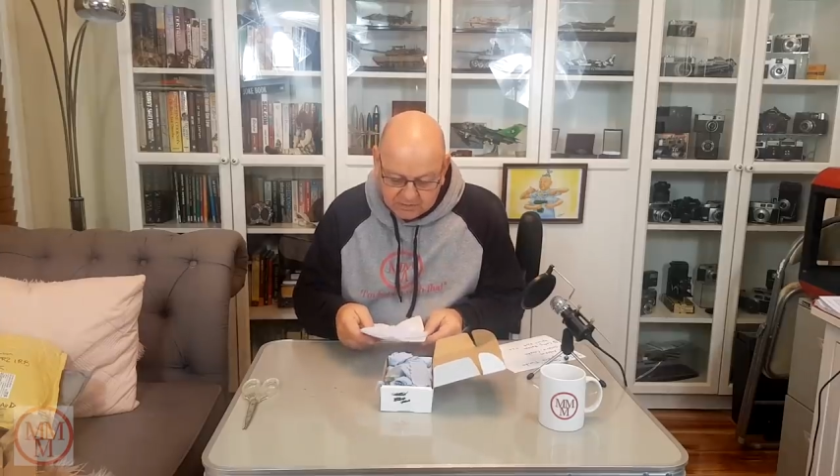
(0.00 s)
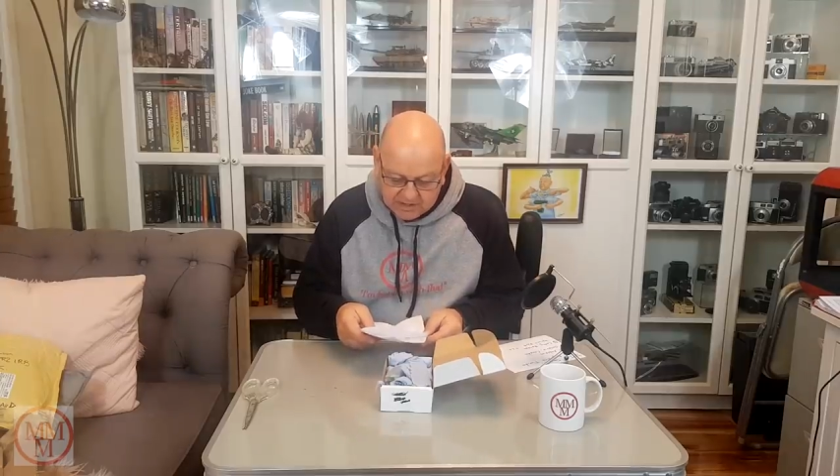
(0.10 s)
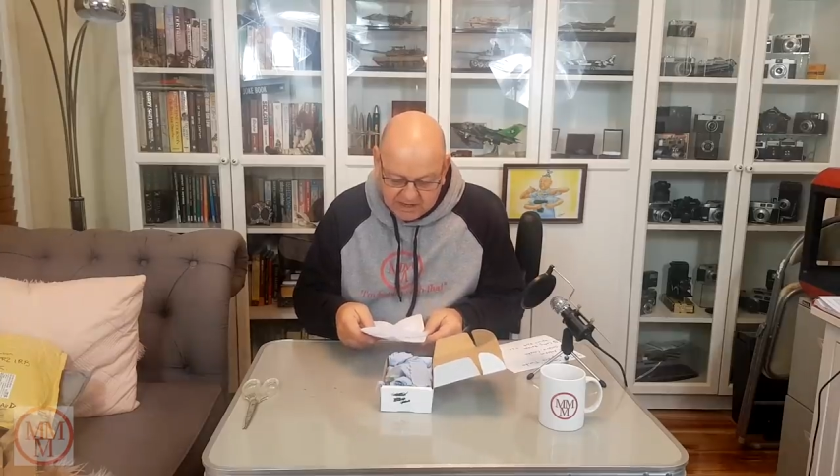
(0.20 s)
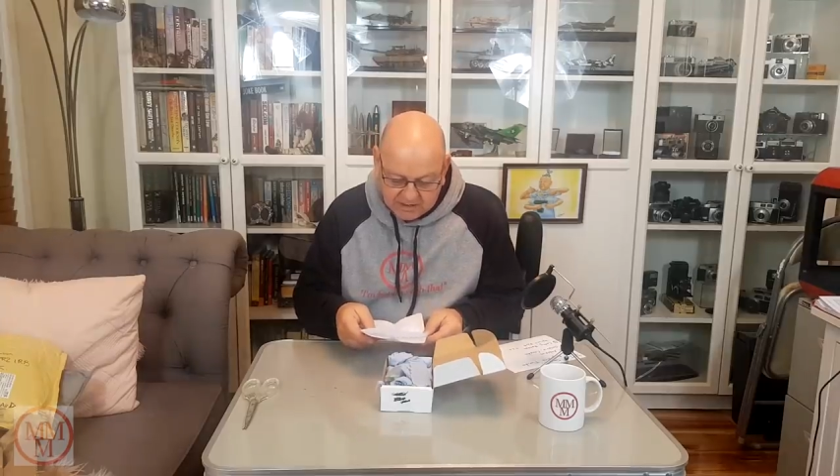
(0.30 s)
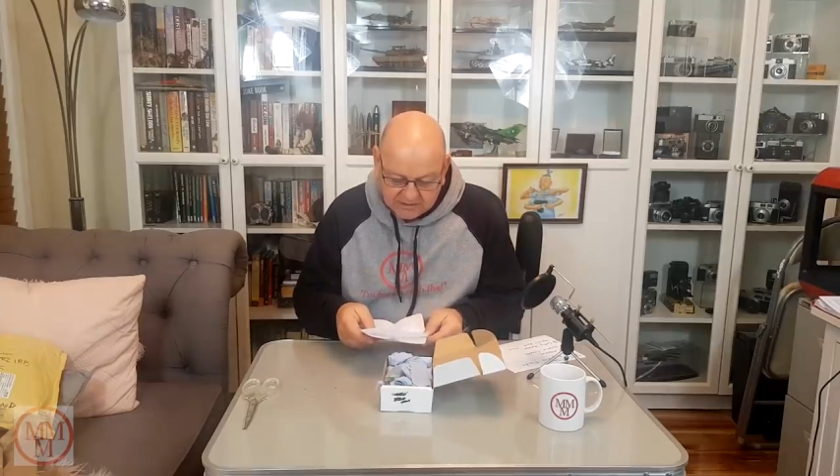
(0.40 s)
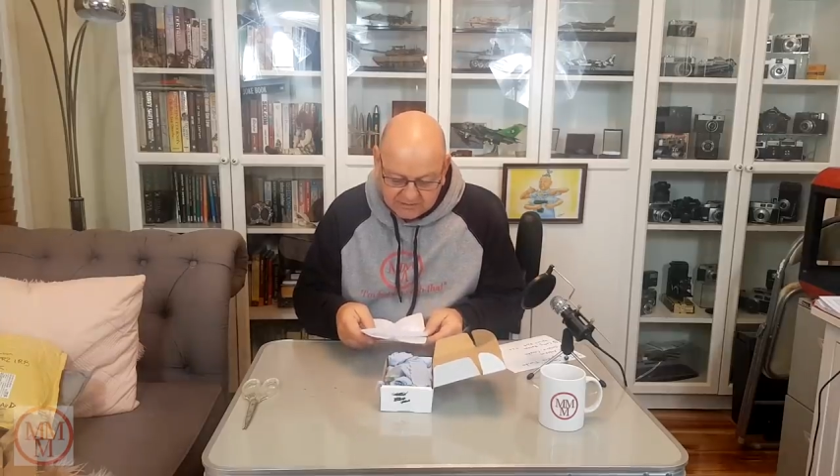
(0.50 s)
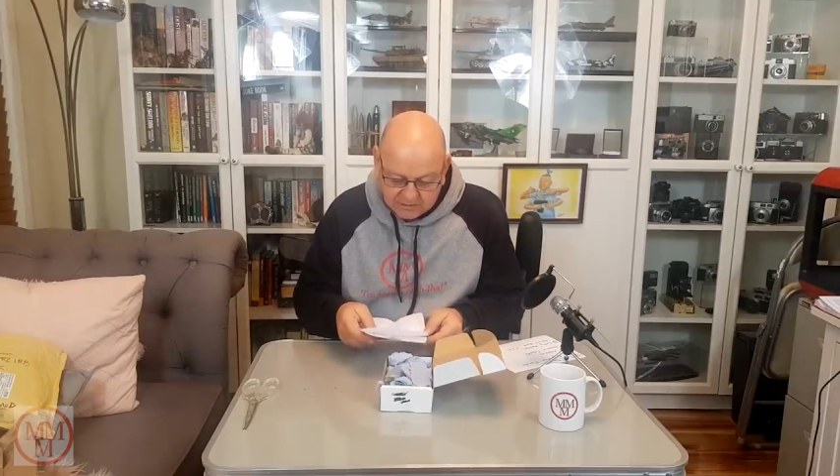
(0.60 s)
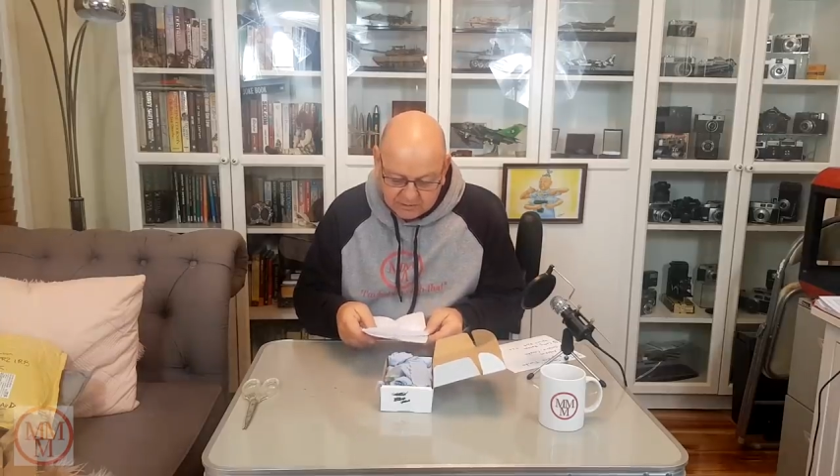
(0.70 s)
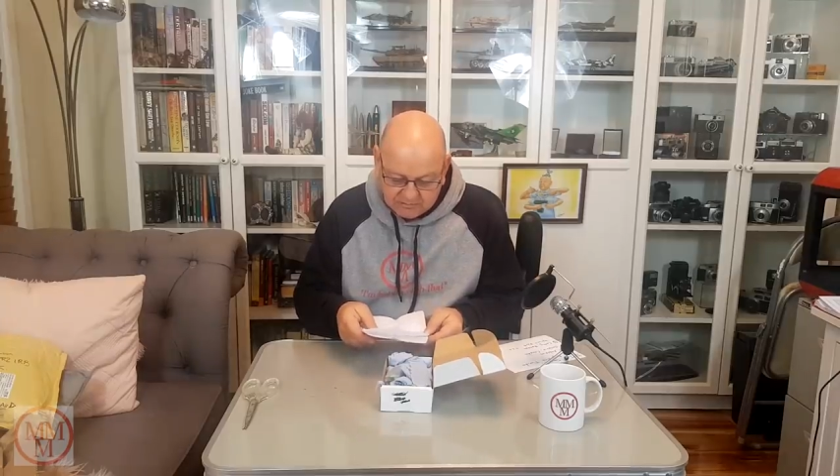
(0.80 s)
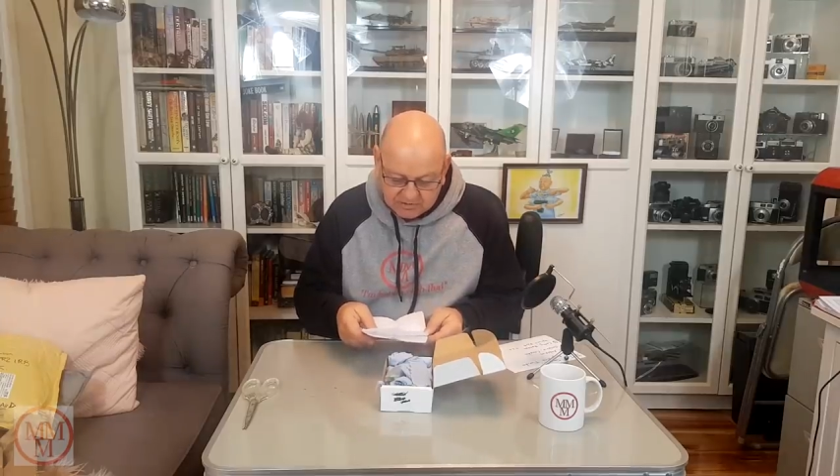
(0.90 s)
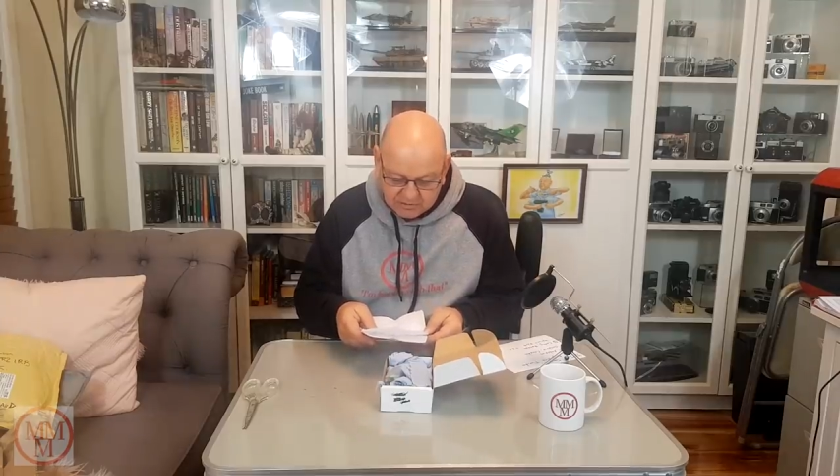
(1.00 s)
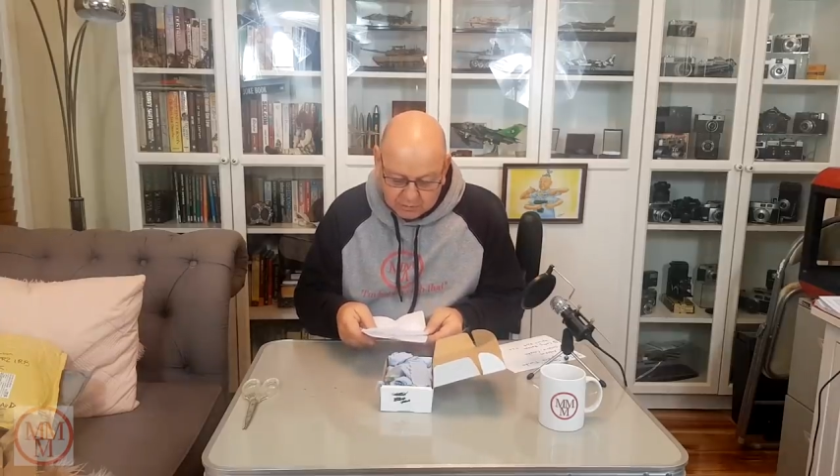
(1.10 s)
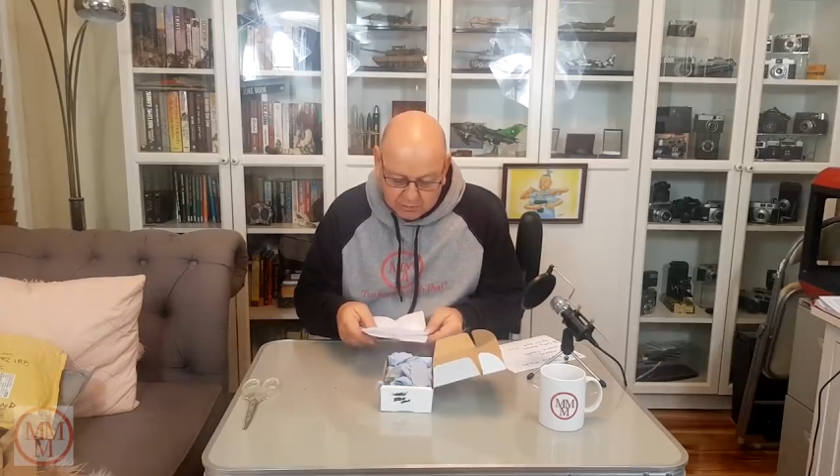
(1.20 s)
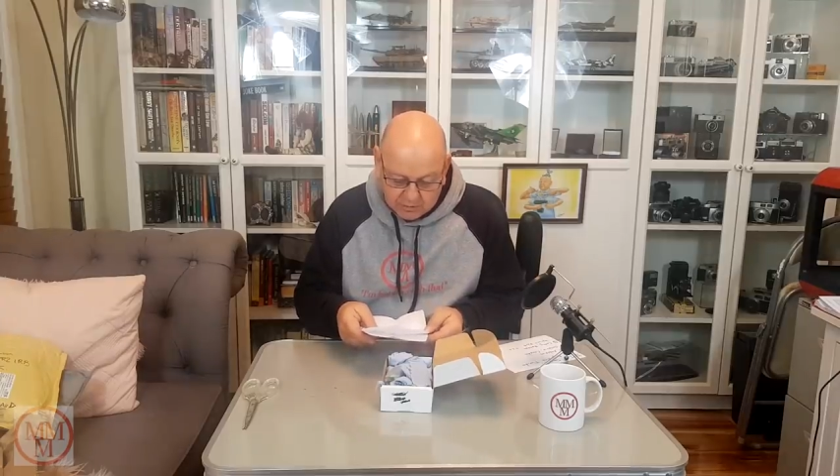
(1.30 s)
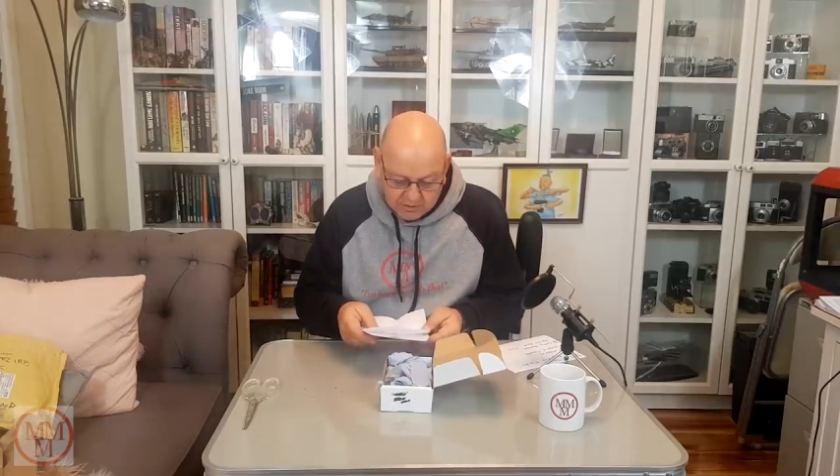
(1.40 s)
cars for you to
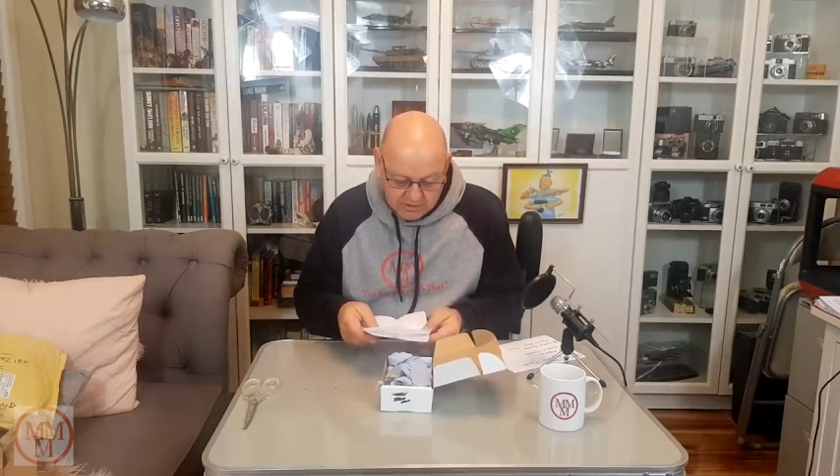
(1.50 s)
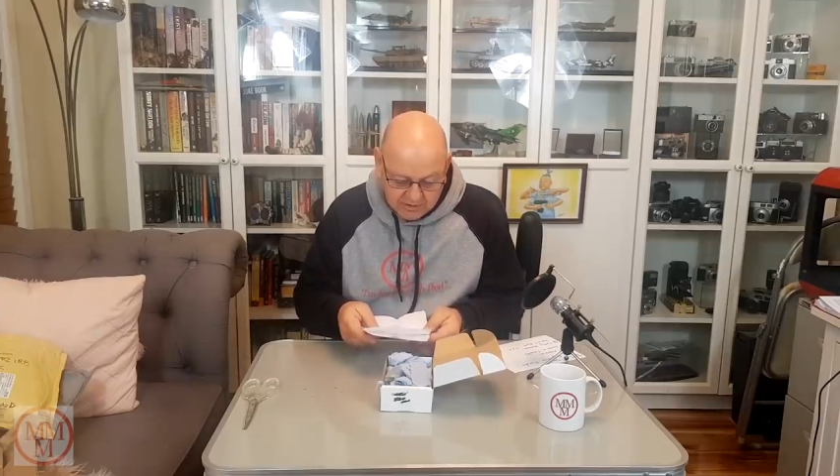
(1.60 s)
restore.